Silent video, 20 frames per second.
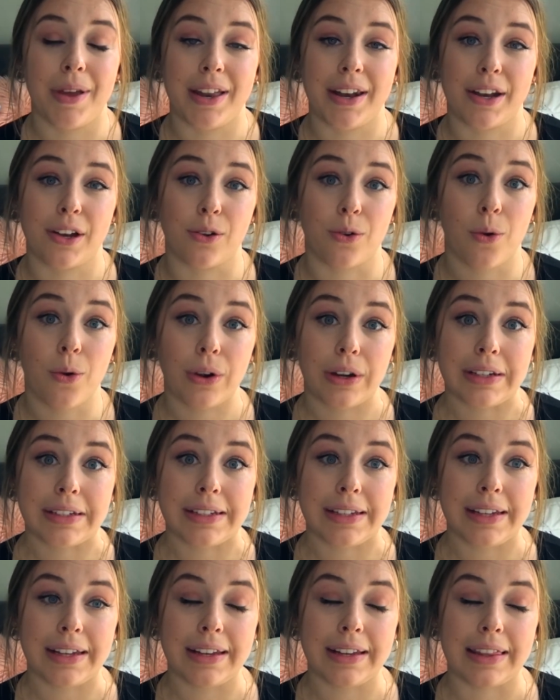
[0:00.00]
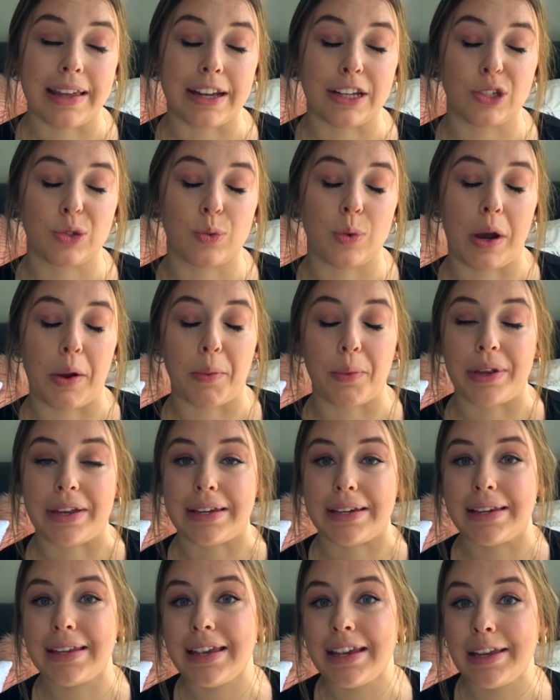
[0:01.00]
And in quarantine, that's what we
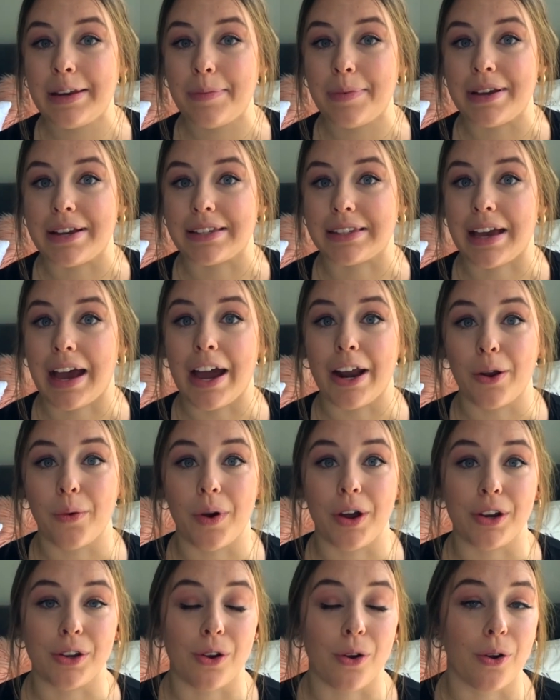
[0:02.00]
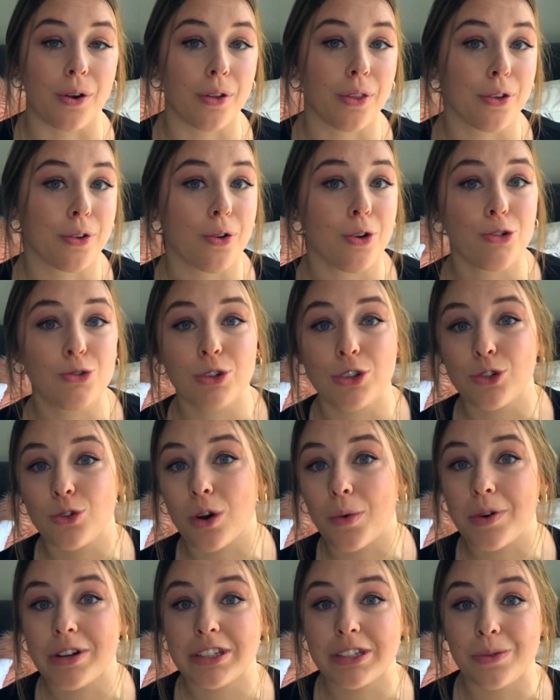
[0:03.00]
need because I don't want to go to the grocery
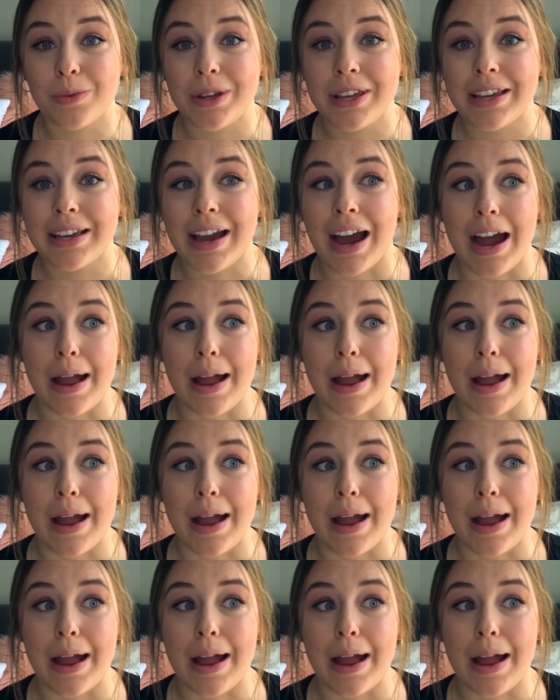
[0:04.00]
store once a week.